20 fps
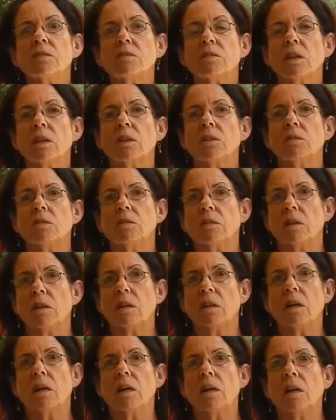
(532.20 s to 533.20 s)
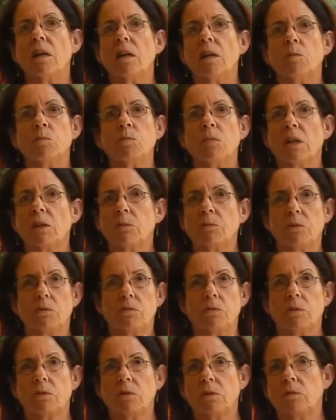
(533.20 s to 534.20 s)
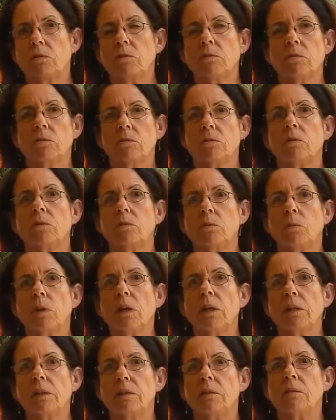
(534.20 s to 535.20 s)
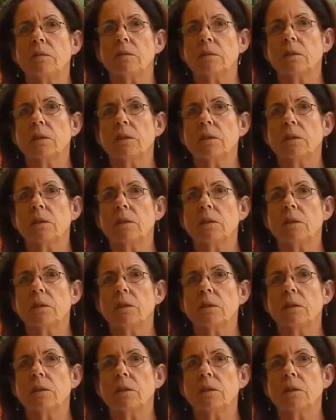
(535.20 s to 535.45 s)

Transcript: So I was very torn two ways.